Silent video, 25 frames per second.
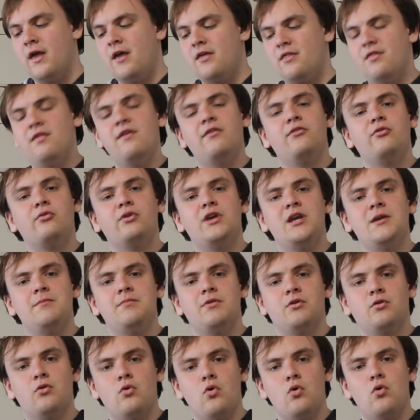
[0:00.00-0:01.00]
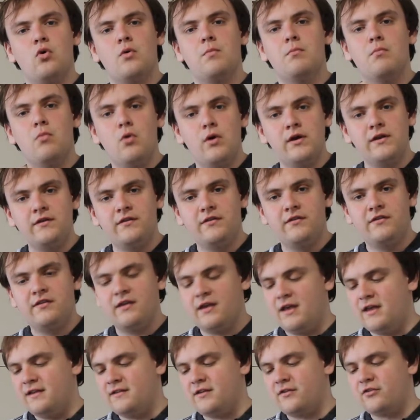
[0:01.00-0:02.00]
This will keep the cork moist,
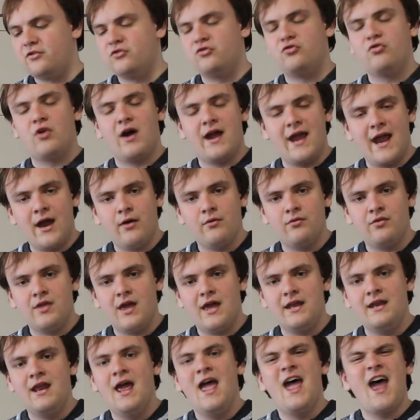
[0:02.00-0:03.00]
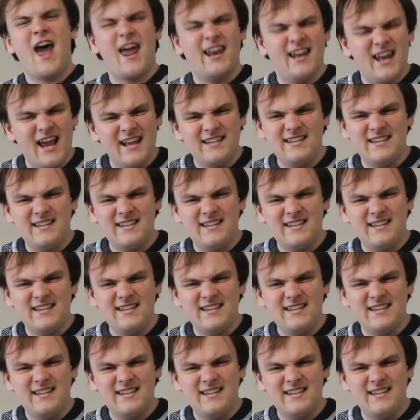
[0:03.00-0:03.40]
it doesn't dry out then, and let